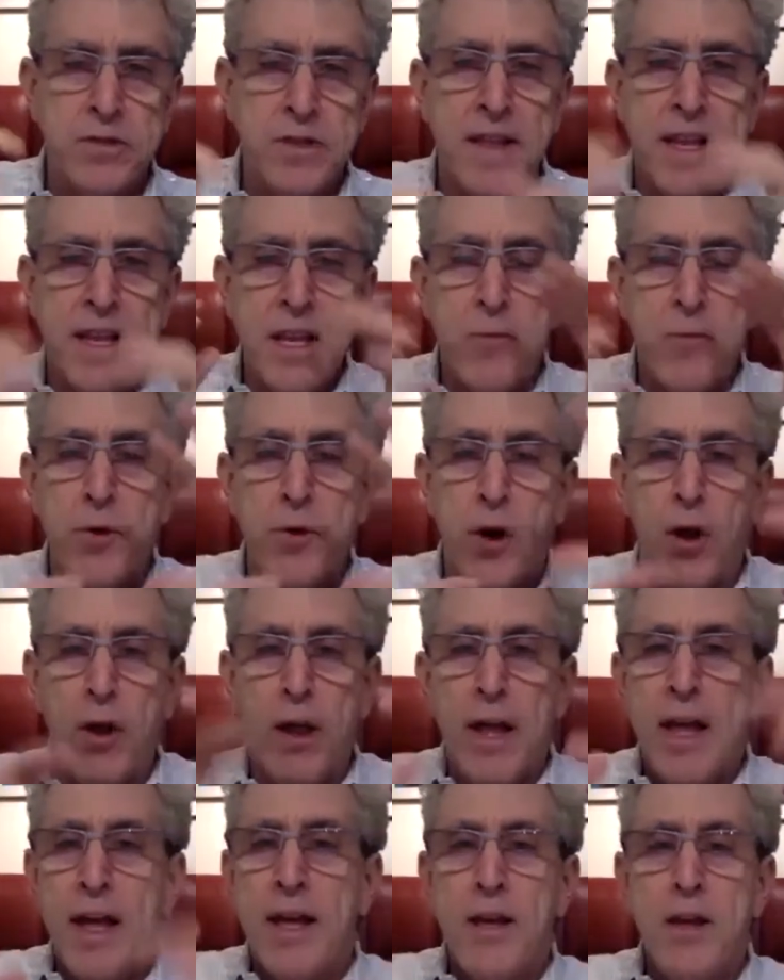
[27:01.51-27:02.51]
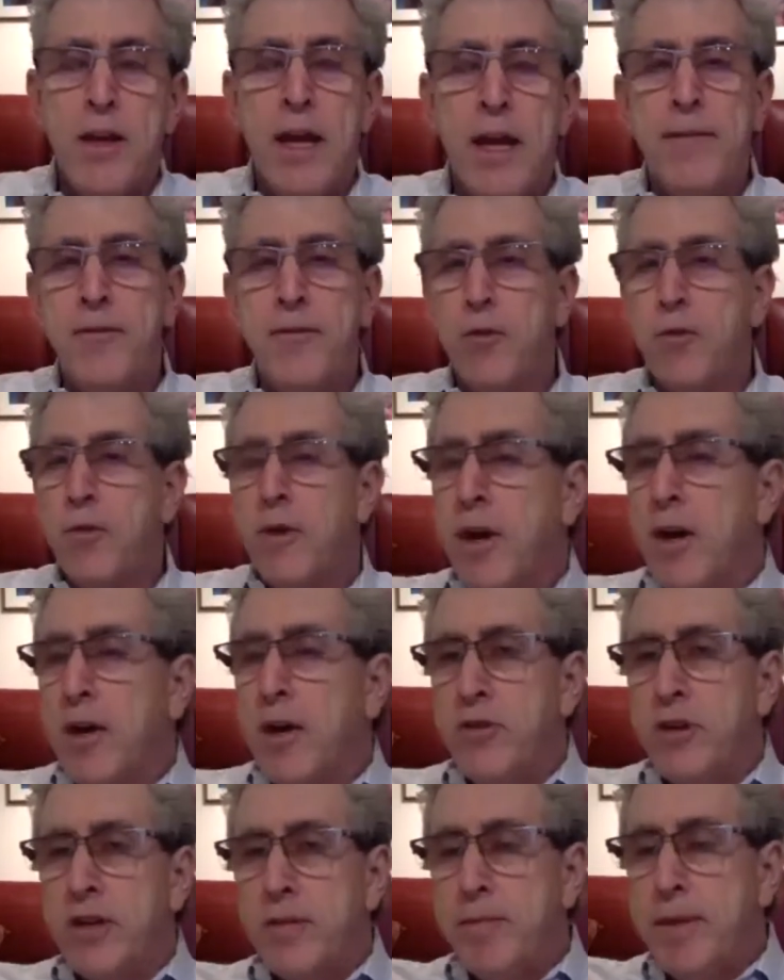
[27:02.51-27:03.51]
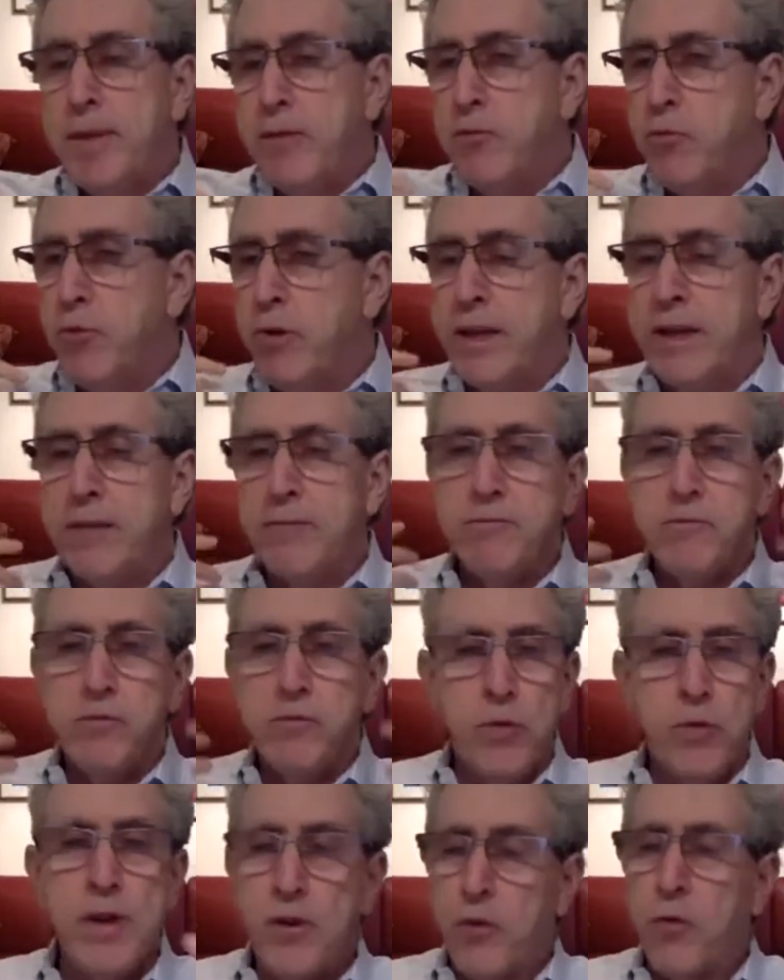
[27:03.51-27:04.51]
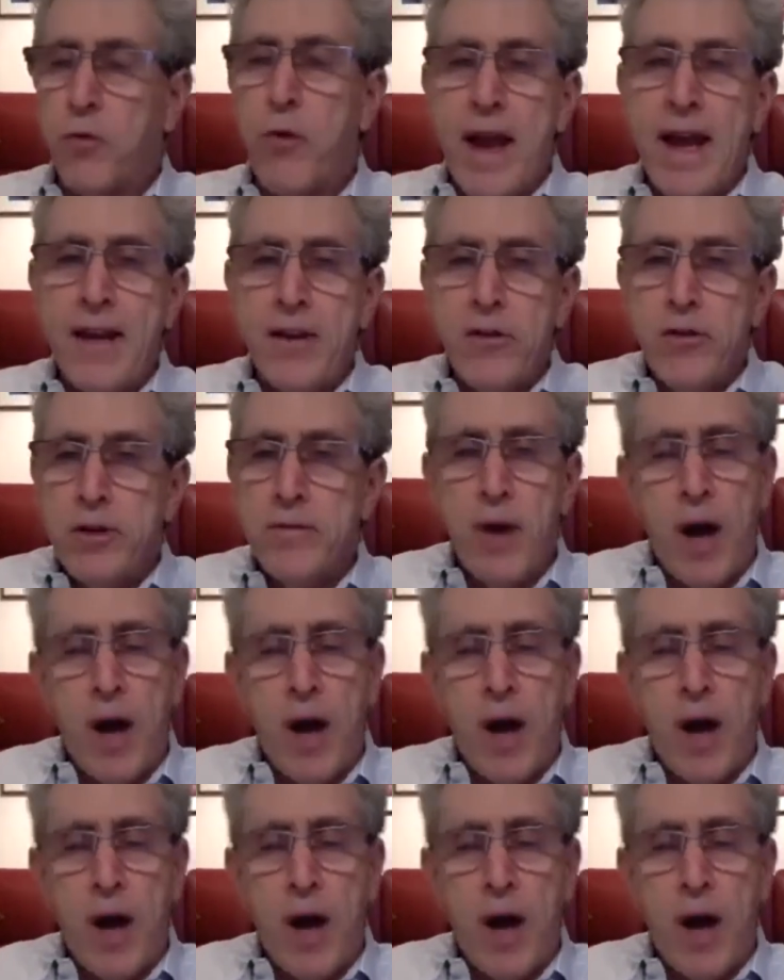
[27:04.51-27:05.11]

And we all, if you can be really doing great,